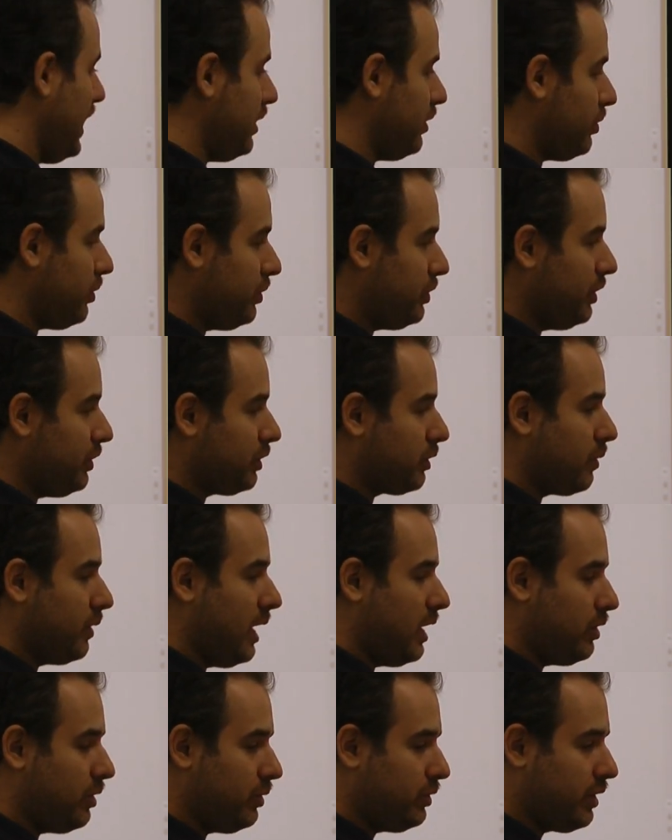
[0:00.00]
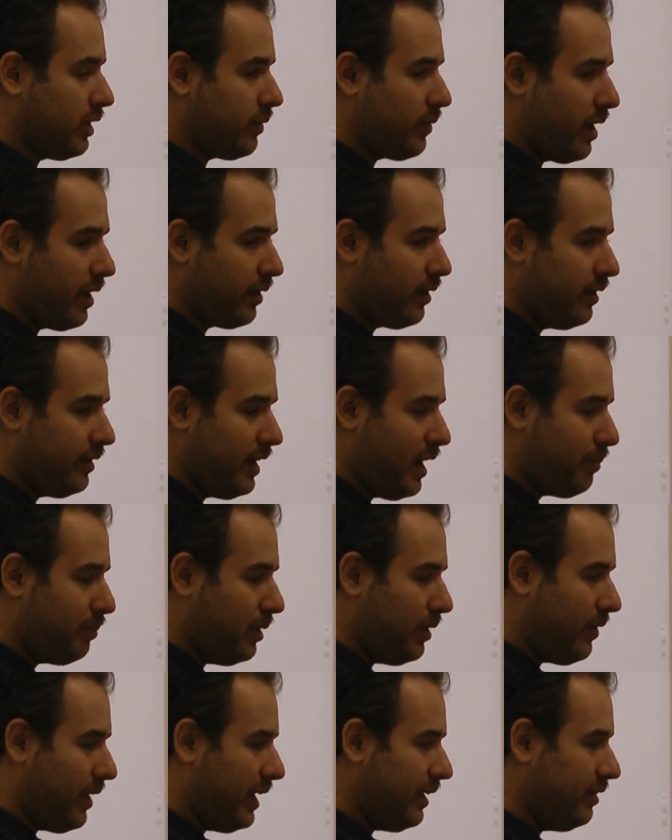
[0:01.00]
enters his credentials and credit card
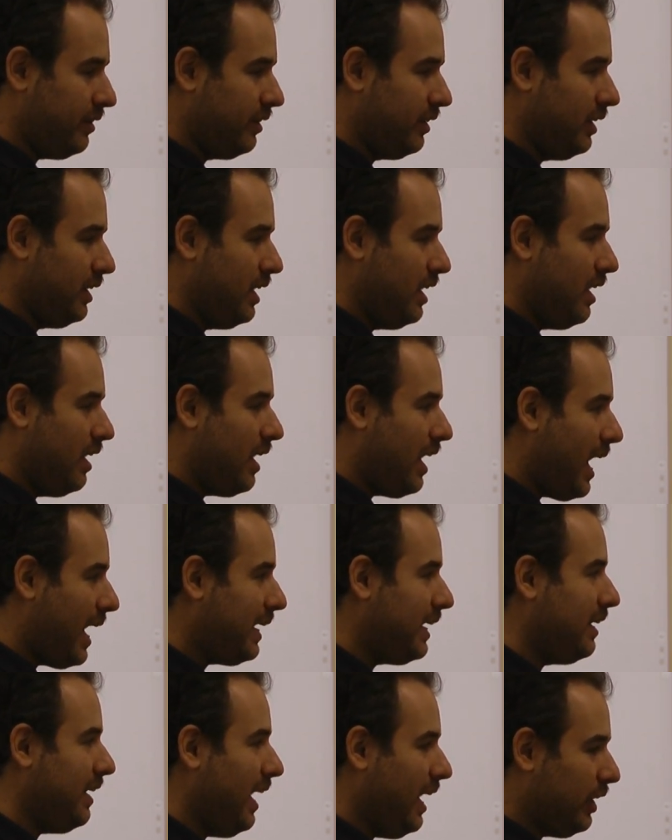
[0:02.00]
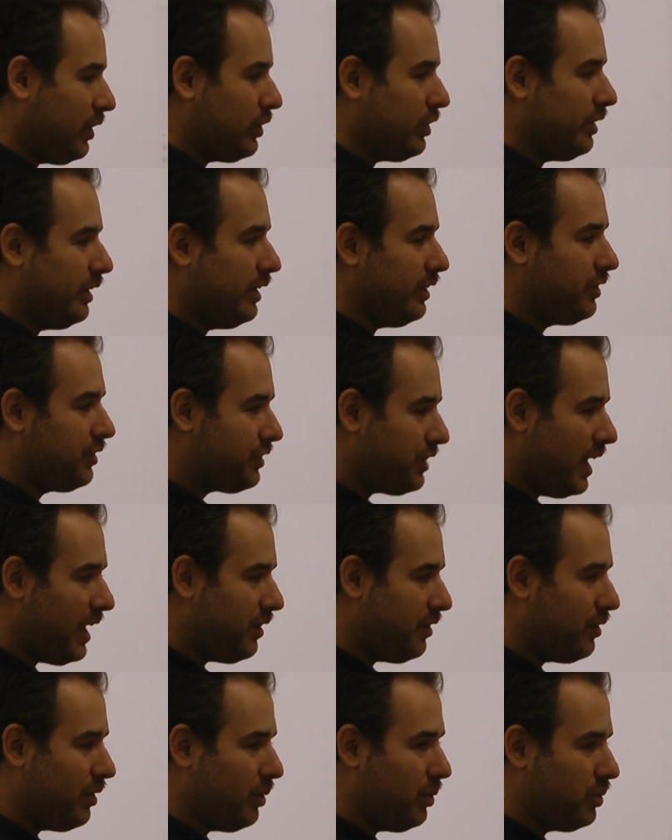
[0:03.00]
number, right? I can actually
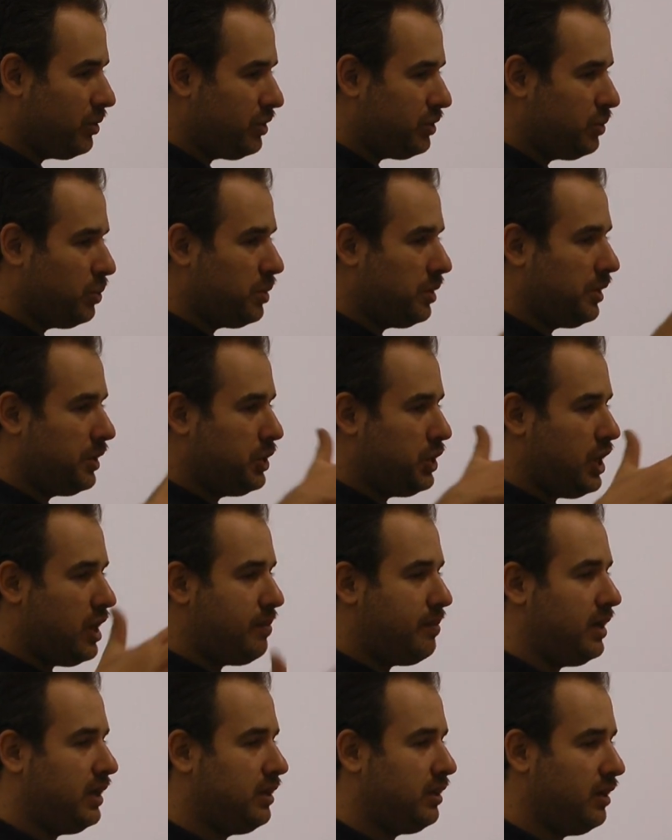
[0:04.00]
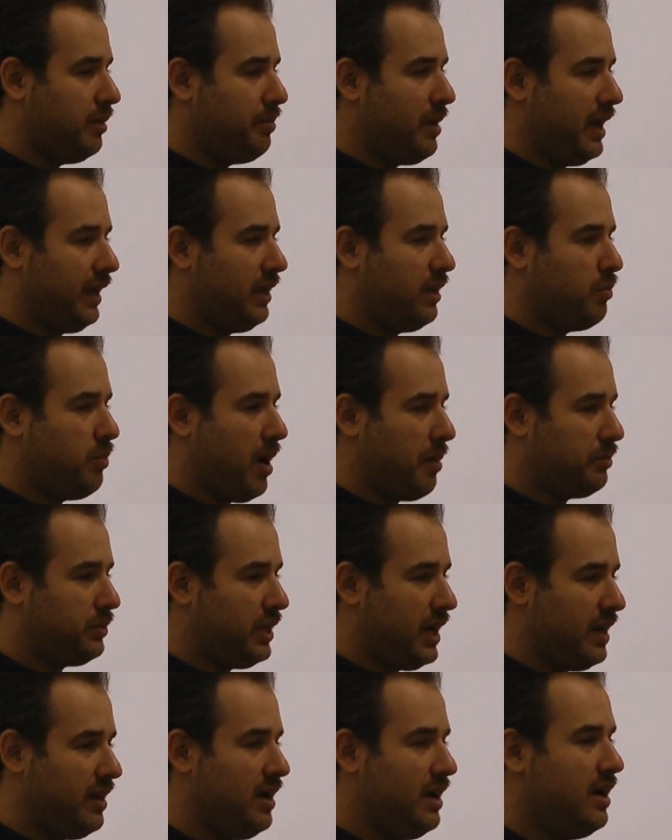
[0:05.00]
send those to the legitimate banking
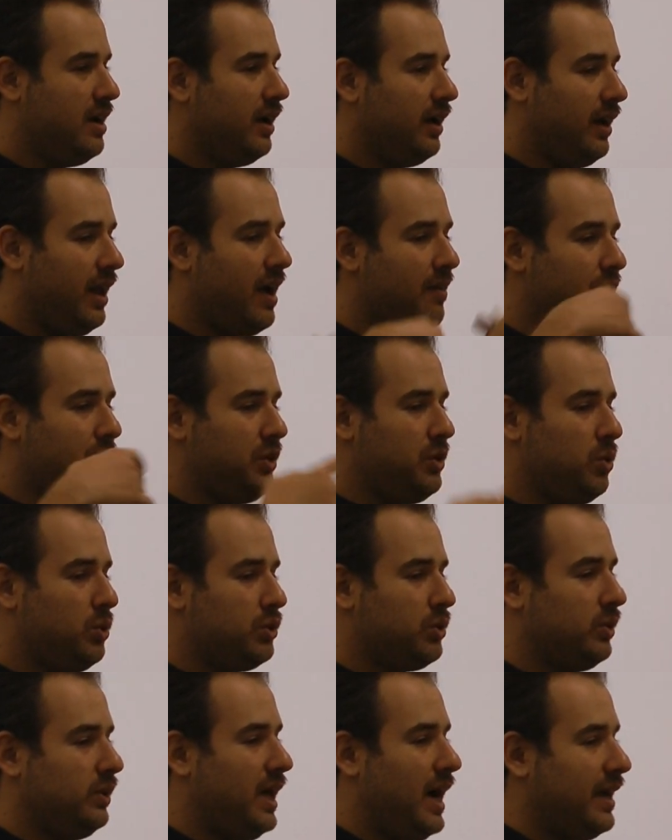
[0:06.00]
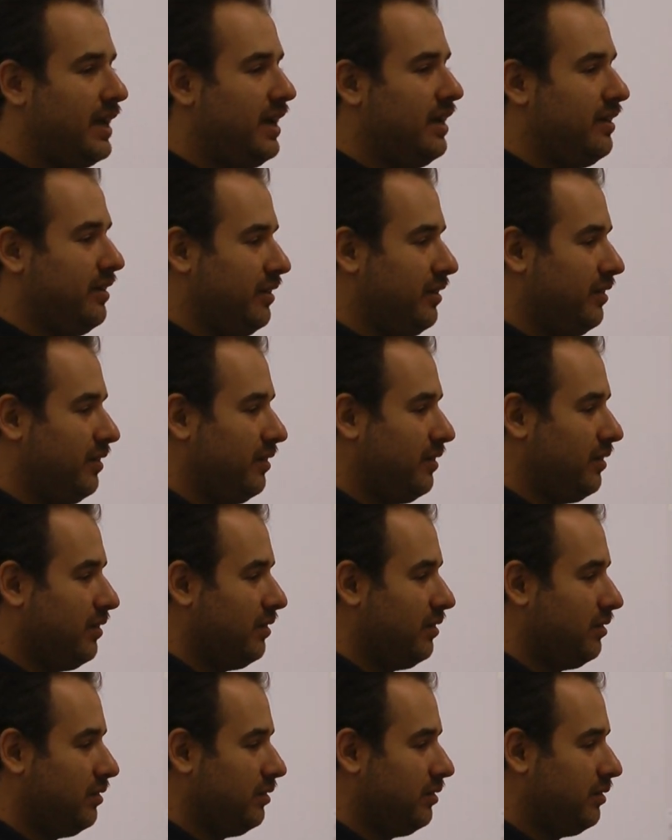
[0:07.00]
website and have the user log in.
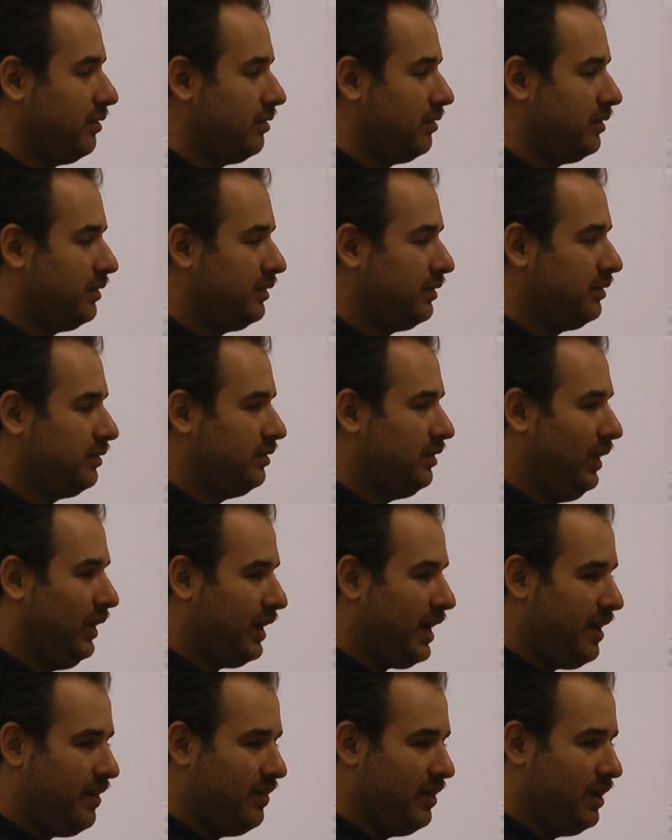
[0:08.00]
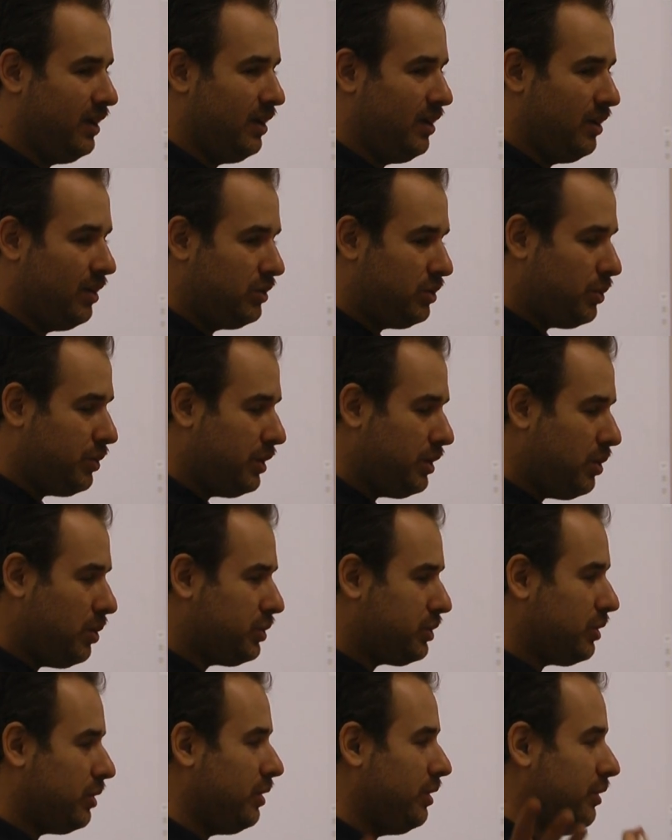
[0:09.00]
Okay? So the
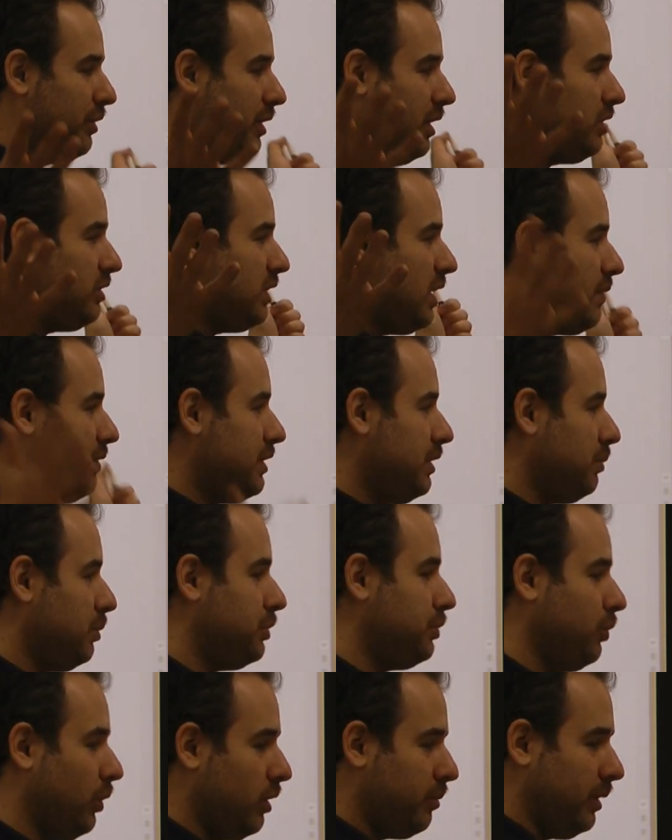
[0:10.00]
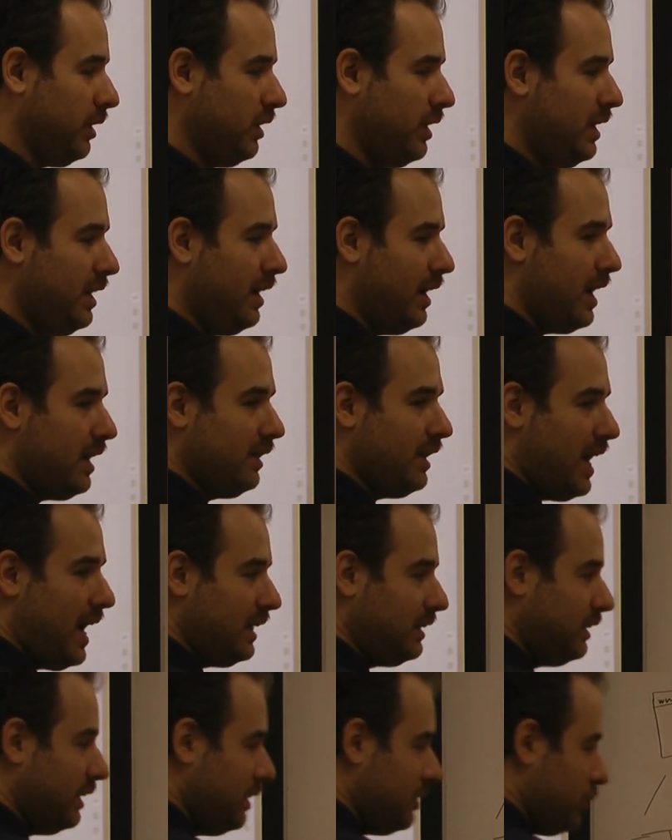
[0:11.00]
user thinks everything was normal. I
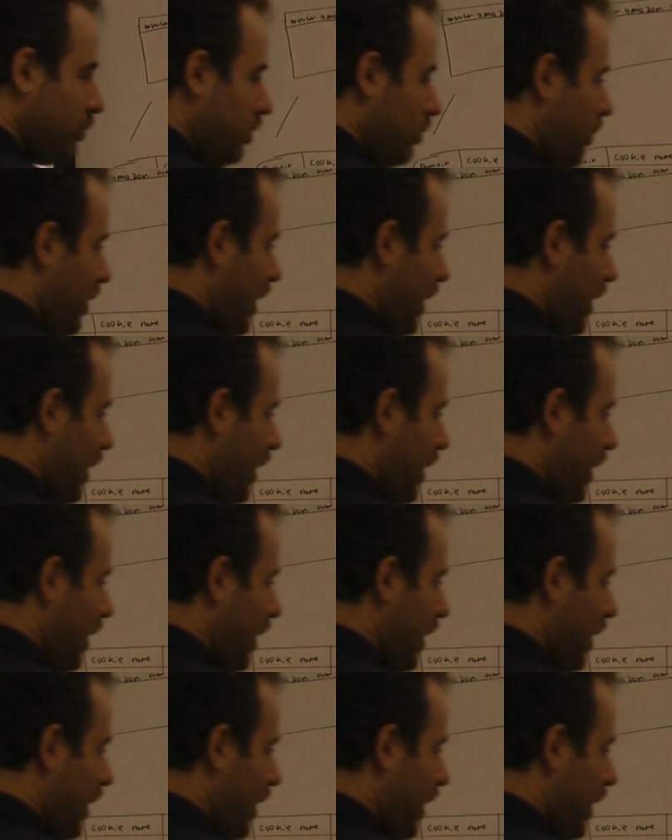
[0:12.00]
logged into the